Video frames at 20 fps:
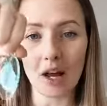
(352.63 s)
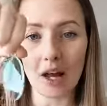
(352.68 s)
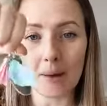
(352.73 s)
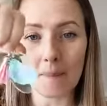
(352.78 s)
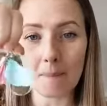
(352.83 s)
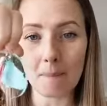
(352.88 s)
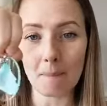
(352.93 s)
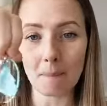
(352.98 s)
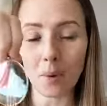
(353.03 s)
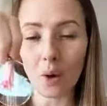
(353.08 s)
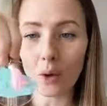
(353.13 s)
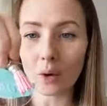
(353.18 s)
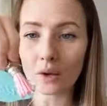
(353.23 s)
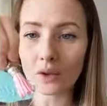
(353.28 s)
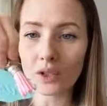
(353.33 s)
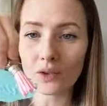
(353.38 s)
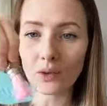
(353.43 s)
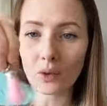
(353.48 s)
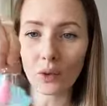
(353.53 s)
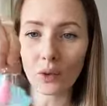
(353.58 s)

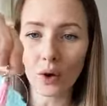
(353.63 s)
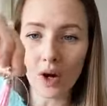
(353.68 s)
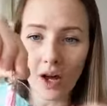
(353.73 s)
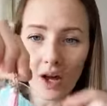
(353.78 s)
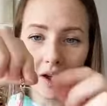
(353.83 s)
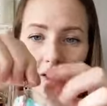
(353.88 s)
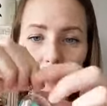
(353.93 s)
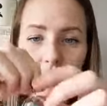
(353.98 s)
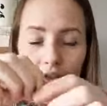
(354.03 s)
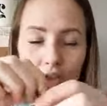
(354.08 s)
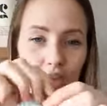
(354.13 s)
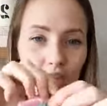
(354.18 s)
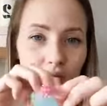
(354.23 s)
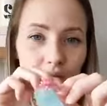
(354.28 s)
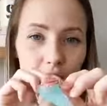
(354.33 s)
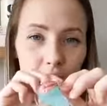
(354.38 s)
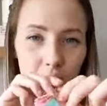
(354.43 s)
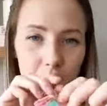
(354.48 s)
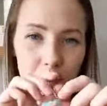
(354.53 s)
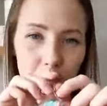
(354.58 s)
box for her, just
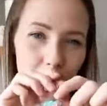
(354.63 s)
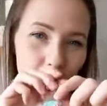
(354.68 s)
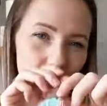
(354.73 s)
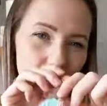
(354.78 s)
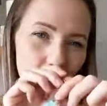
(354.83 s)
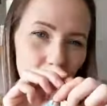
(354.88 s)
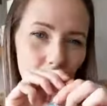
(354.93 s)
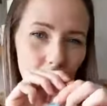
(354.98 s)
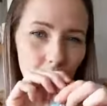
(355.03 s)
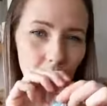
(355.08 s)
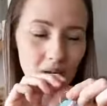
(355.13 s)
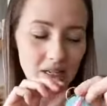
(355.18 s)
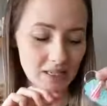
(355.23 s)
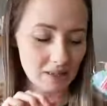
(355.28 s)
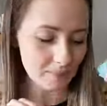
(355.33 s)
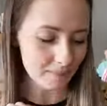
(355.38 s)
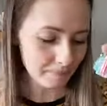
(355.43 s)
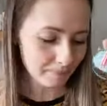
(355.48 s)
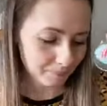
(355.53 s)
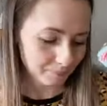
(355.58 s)
for before her wedding,
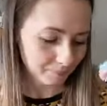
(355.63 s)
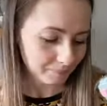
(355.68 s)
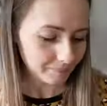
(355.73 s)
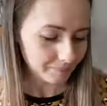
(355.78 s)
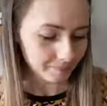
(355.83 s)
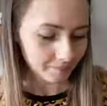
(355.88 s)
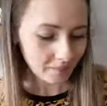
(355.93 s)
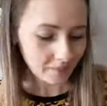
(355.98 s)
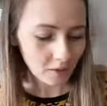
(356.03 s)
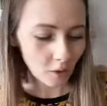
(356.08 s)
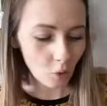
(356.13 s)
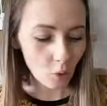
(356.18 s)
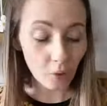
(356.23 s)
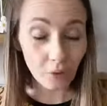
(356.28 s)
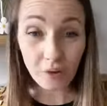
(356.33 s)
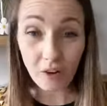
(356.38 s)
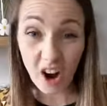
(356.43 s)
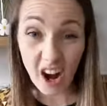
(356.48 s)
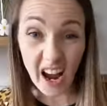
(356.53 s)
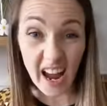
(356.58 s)
or for
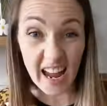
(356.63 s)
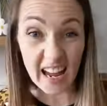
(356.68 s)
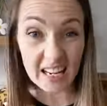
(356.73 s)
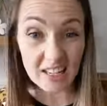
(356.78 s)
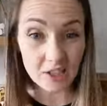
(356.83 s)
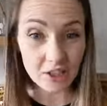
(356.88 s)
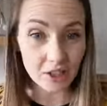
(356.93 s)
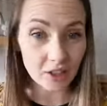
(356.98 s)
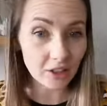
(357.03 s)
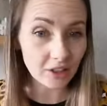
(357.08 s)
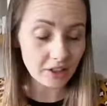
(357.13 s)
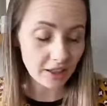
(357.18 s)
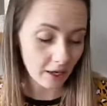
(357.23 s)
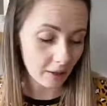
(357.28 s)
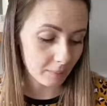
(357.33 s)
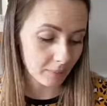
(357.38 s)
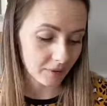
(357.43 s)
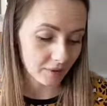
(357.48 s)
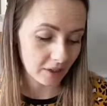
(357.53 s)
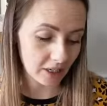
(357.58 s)
her hen do. That would
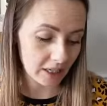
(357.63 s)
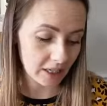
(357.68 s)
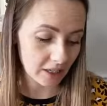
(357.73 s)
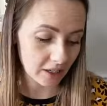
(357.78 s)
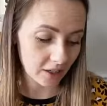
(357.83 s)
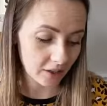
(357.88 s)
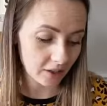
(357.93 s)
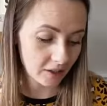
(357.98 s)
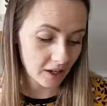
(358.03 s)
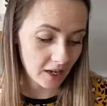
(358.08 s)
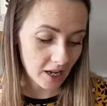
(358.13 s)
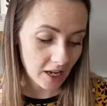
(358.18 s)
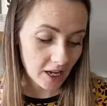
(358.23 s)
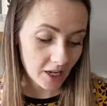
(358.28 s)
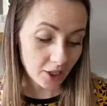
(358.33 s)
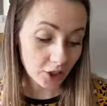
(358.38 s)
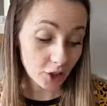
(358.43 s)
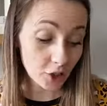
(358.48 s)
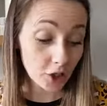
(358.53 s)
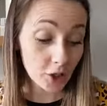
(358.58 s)
be really cute.
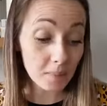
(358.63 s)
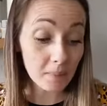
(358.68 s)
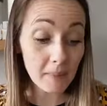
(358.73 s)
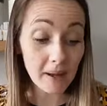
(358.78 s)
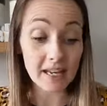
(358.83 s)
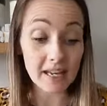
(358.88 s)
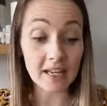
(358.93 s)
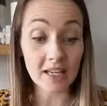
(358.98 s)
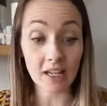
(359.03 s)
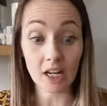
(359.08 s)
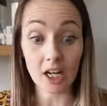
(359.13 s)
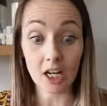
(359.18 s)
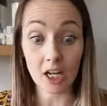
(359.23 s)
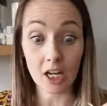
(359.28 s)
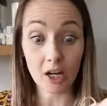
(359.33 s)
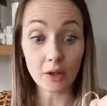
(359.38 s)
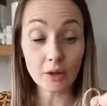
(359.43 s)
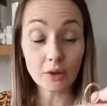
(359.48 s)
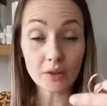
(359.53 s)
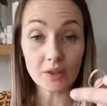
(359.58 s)
You could make
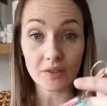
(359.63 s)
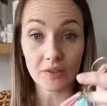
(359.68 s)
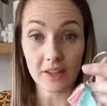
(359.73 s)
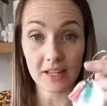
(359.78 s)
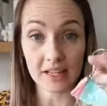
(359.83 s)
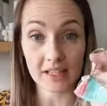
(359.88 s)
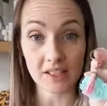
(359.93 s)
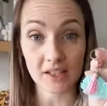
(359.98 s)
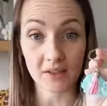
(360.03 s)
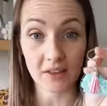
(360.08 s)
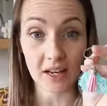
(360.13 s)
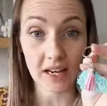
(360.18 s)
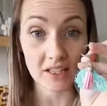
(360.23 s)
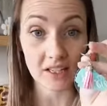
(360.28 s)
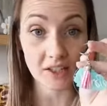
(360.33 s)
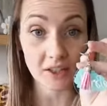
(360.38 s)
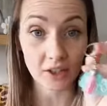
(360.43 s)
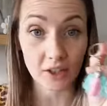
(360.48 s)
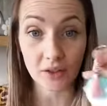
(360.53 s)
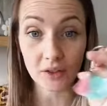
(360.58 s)
loads of these for hen
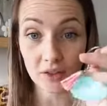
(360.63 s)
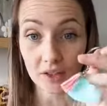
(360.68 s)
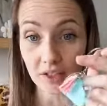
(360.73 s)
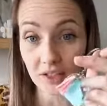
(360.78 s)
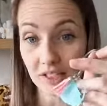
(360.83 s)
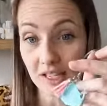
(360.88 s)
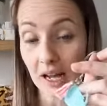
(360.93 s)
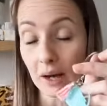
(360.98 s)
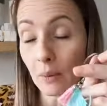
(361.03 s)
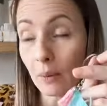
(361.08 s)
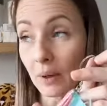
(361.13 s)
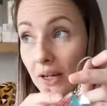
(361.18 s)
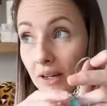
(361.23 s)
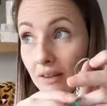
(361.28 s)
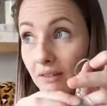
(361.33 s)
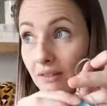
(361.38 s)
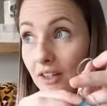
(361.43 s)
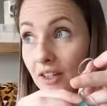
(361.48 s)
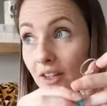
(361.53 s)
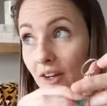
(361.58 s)
do's, because now
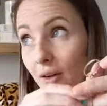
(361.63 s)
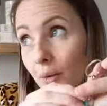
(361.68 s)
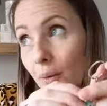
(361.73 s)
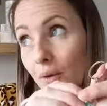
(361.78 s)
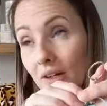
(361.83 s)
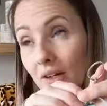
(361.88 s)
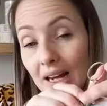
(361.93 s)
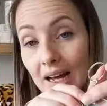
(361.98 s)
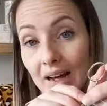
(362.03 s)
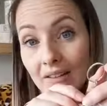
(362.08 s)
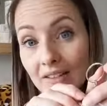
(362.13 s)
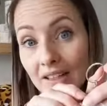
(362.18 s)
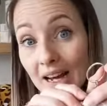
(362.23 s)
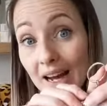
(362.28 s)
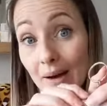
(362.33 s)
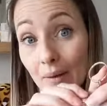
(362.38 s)
we're allowed out and